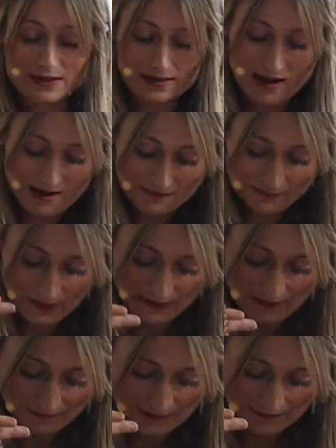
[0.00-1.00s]
And I've been
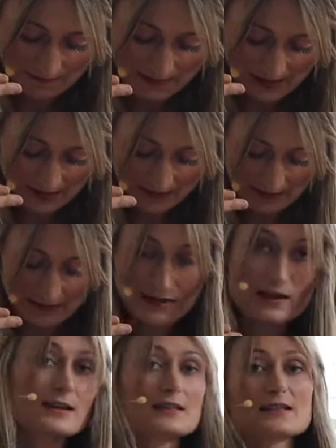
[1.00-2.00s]
gifted many
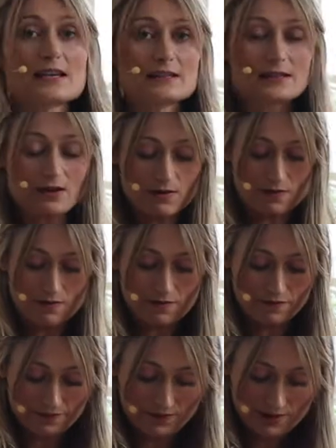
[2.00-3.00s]
sets
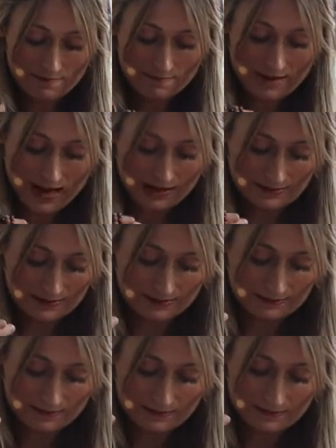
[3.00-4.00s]
of
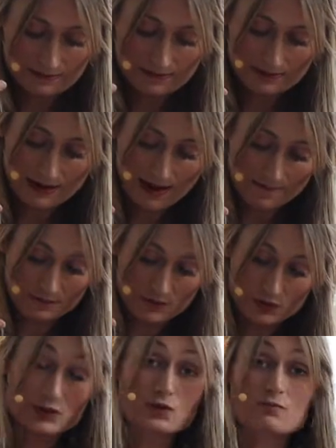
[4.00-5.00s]
mala
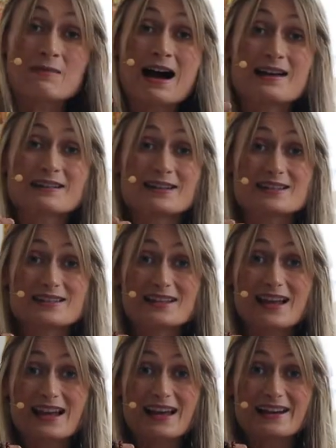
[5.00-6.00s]
crystal malas,
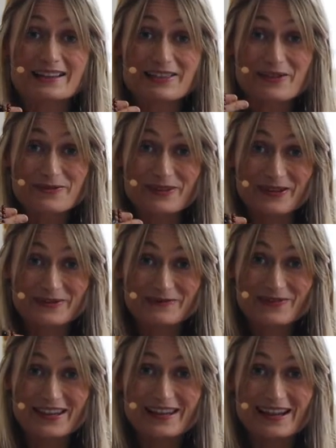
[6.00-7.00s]
and I love
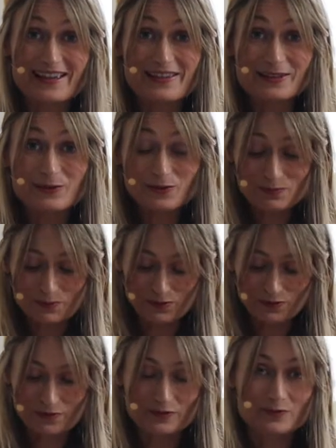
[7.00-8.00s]
them, and they look
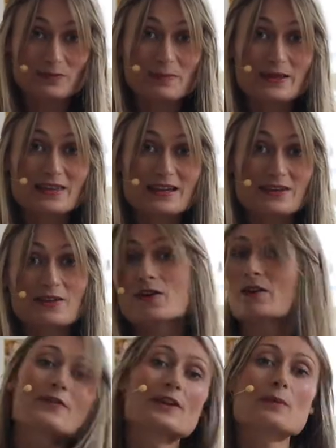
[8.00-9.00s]
beautiful, but they're
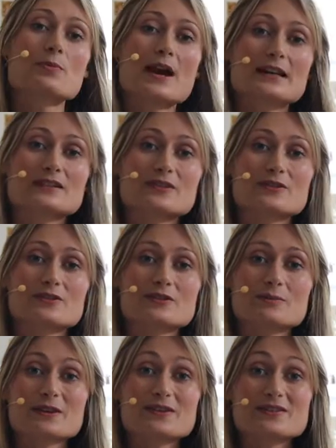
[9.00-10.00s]
not very
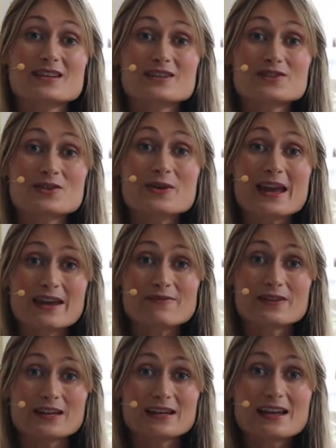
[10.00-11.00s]
practical because they're so
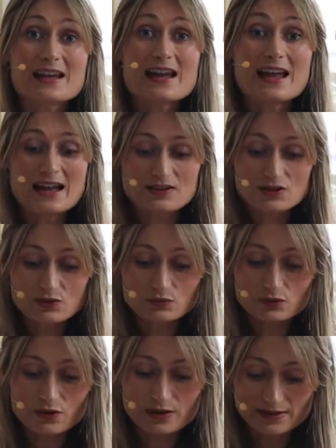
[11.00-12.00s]
heavy. And you'll
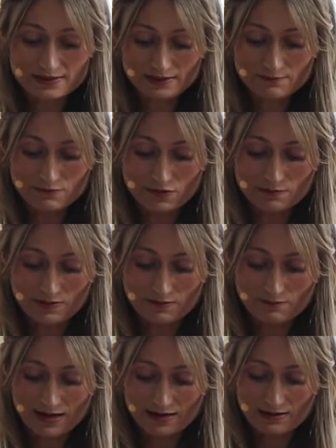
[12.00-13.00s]
notice in a
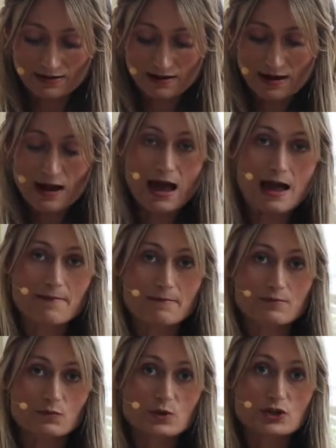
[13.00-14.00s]
moment when
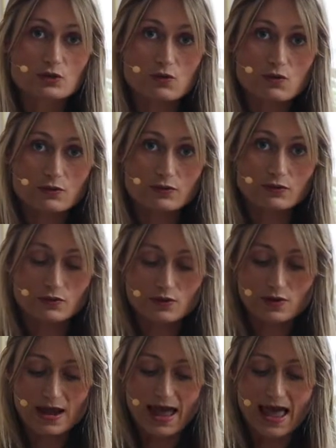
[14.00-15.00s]
we talk
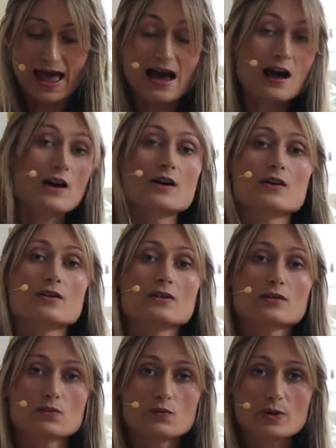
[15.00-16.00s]
through how
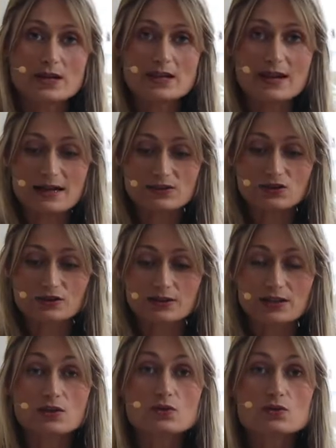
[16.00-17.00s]
we
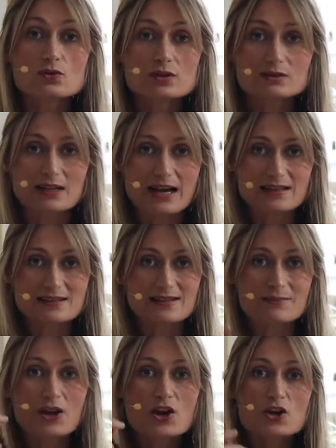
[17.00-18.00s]
actually utilize
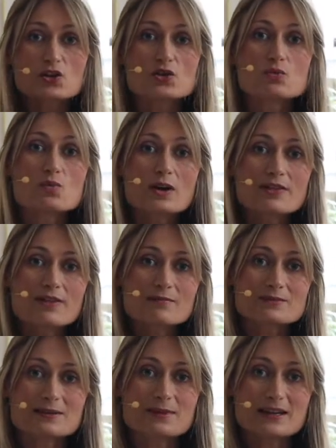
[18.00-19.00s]
them, you want
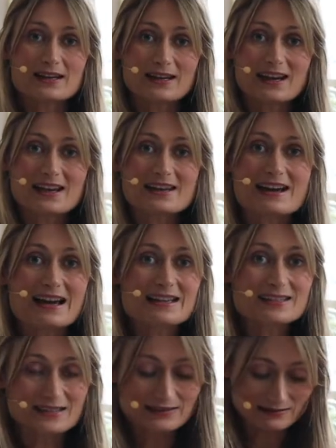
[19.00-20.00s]
them to be
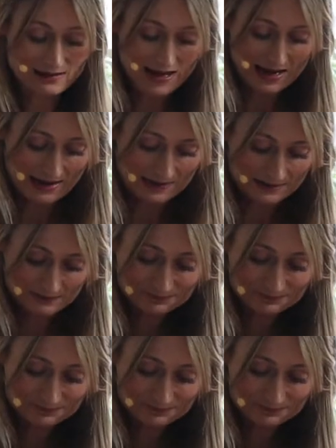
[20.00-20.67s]
nice and light.